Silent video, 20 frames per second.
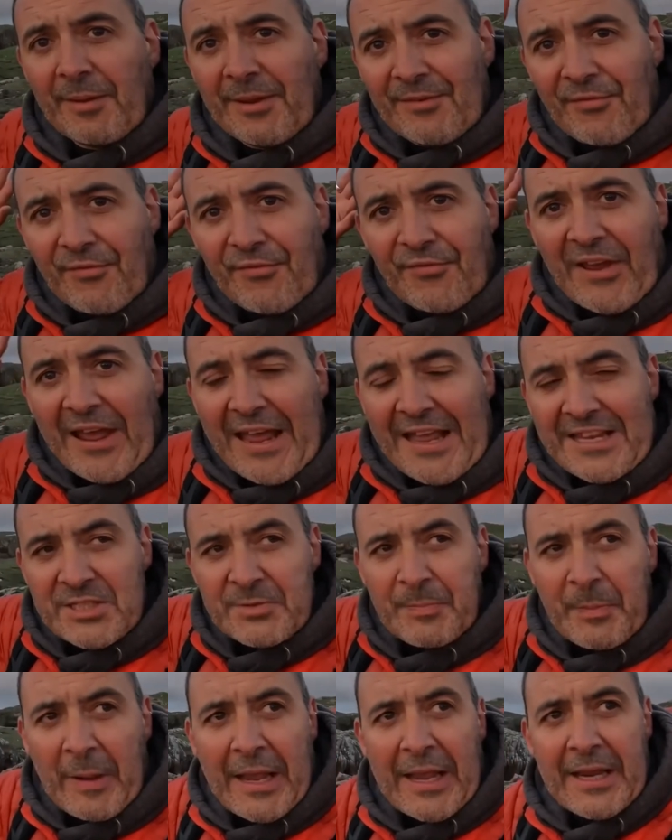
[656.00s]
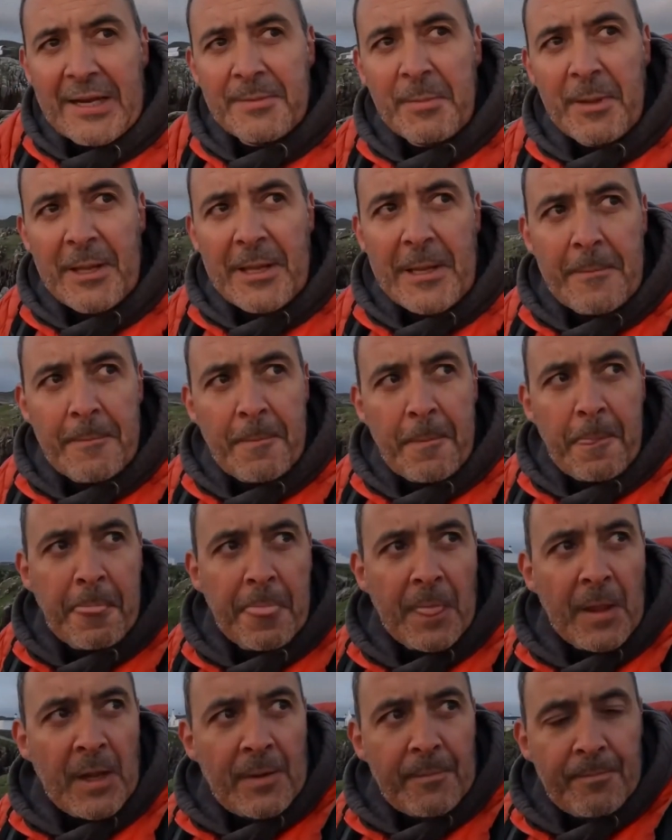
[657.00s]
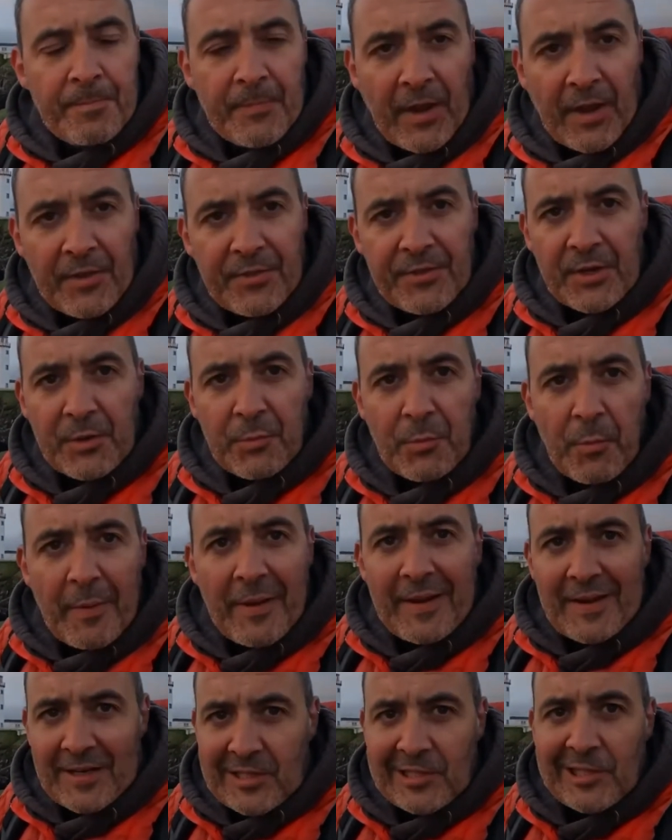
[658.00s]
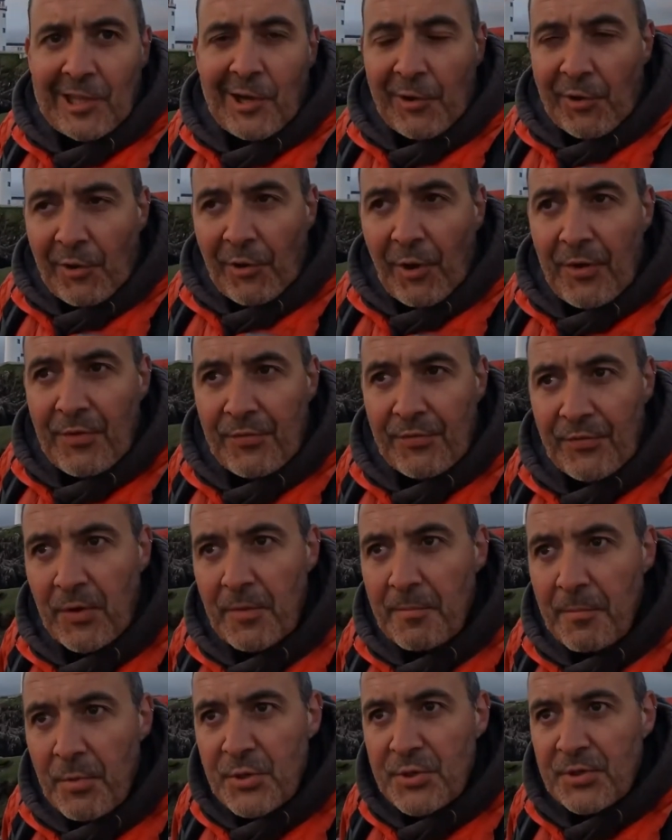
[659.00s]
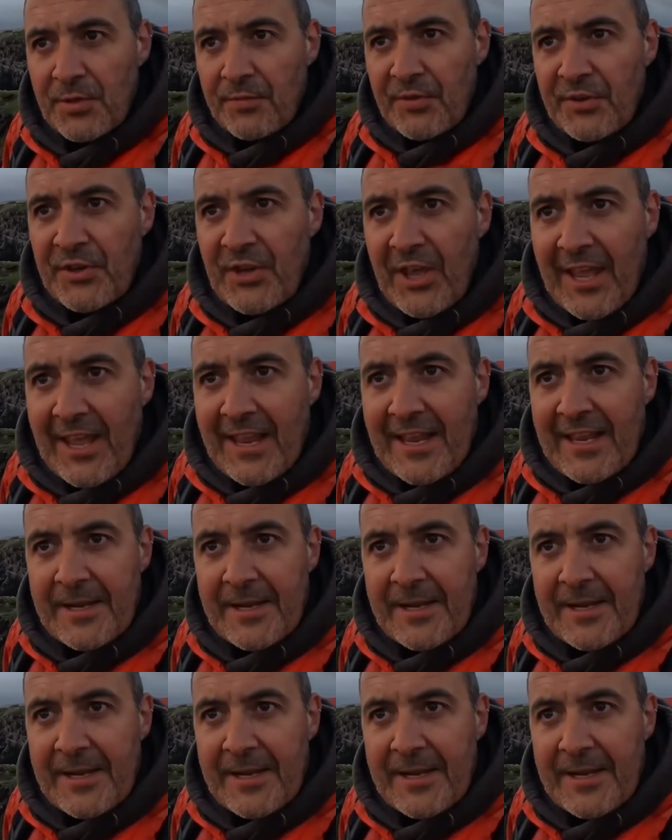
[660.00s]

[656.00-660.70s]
fast behind me, I think we're being clouded out for most of the day.